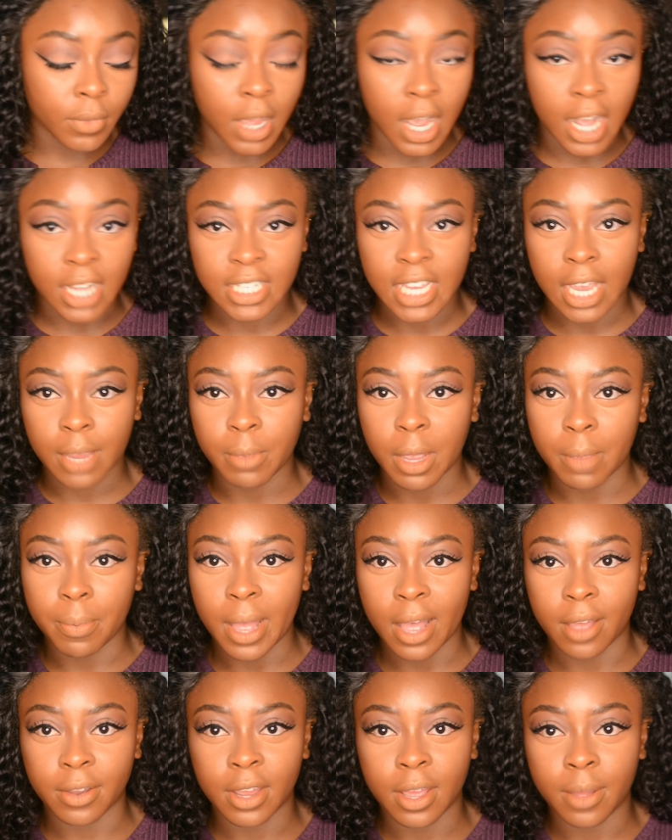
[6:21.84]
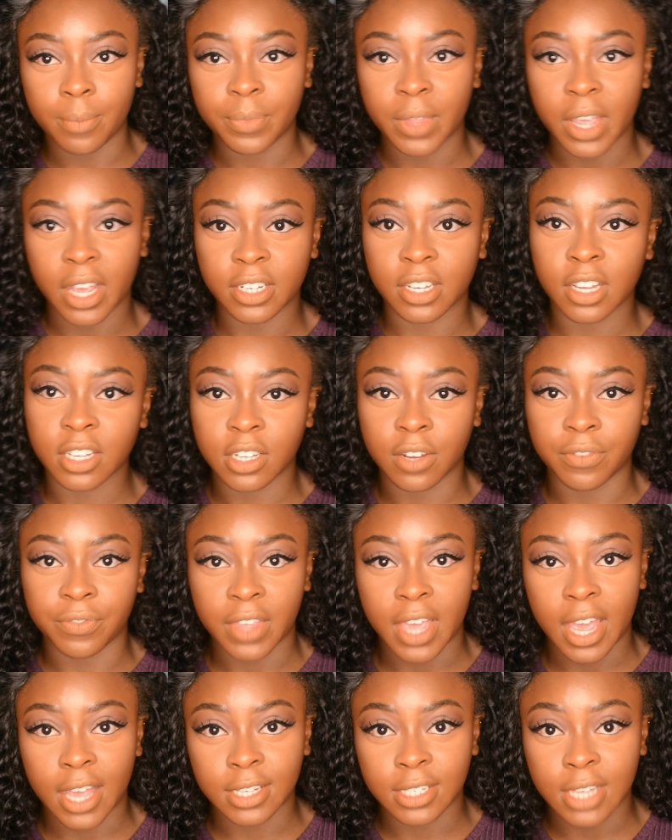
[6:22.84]
I take my powder, I dust off
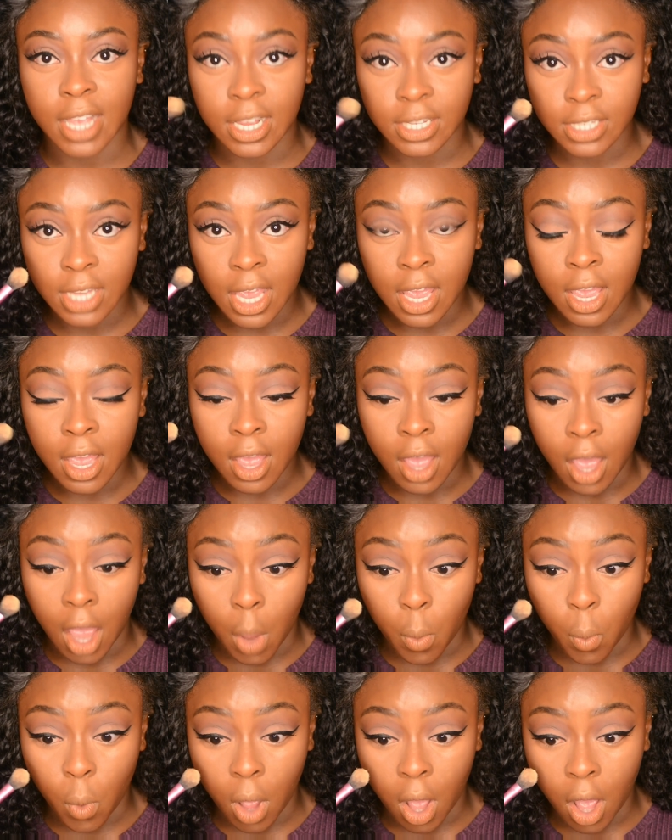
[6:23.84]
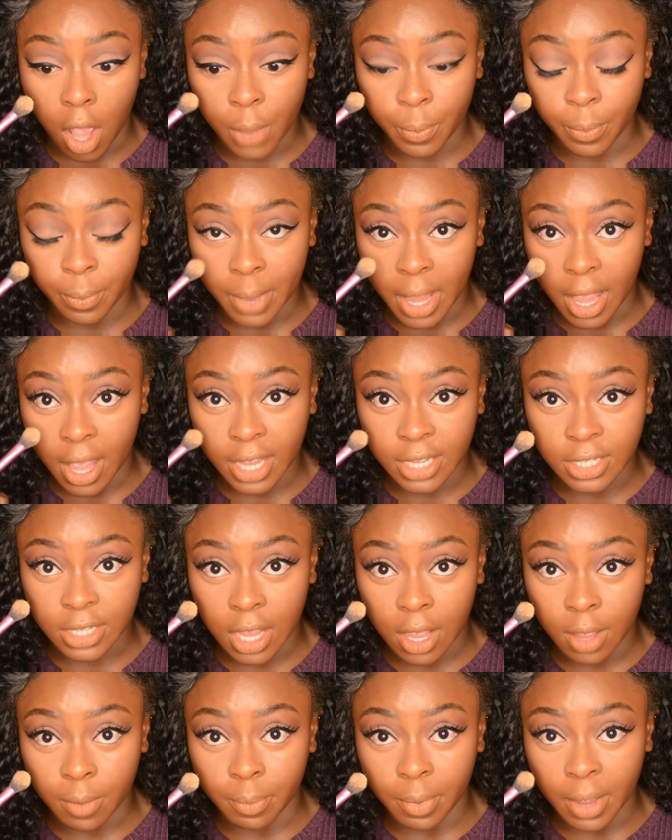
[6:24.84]
the excess, I open my eyes
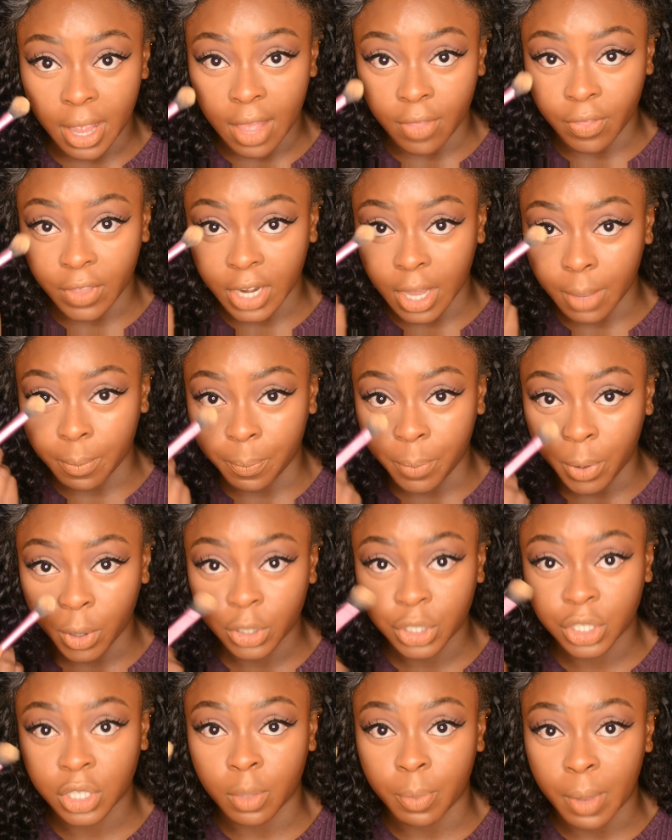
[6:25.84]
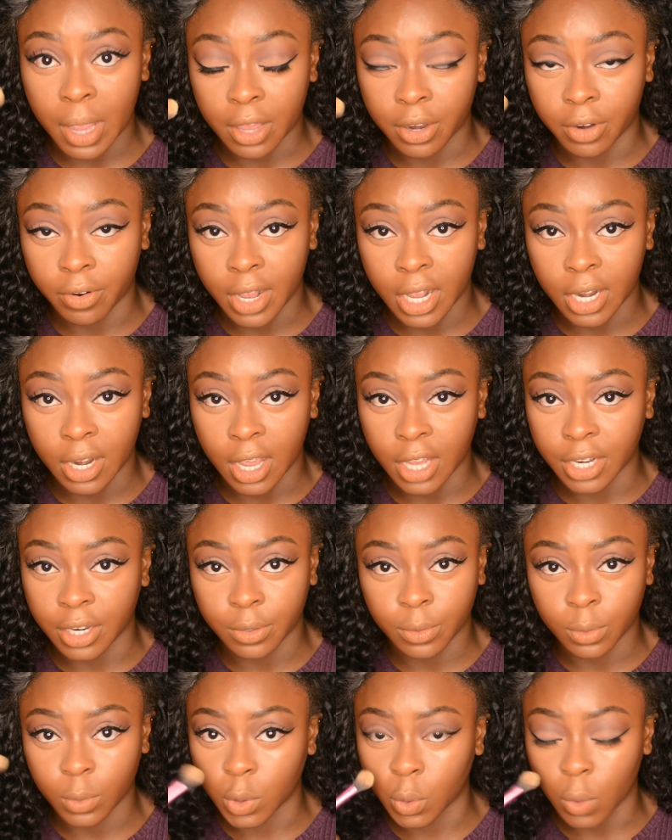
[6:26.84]
up, and then I push the powder in. I
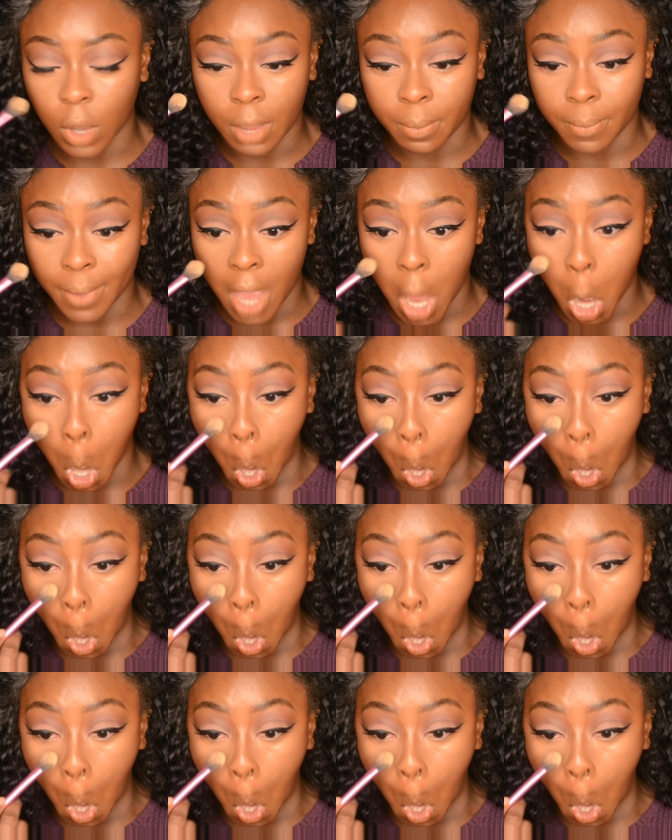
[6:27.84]
don't swipe it.